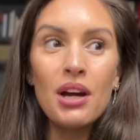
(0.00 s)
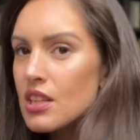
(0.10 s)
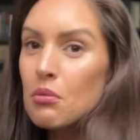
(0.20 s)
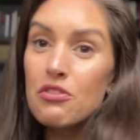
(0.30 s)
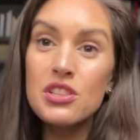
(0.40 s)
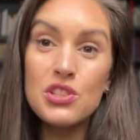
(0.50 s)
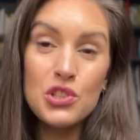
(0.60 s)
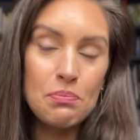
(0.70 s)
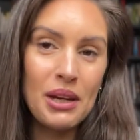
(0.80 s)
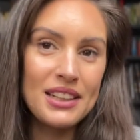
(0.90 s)
Some of these
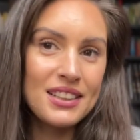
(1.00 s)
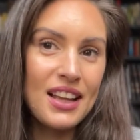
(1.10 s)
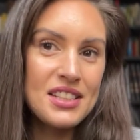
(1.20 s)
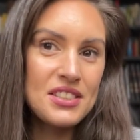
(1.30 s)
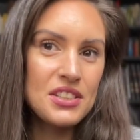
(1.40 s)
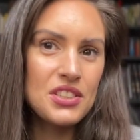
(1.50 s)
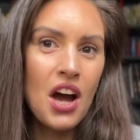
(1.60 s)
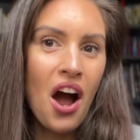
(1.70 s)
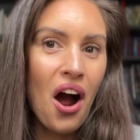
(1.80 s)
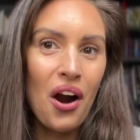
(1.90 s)
champagne glasses
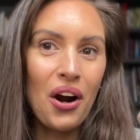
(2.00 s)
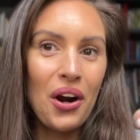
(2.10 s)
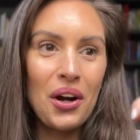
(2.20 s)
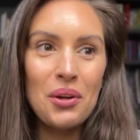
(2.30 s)
are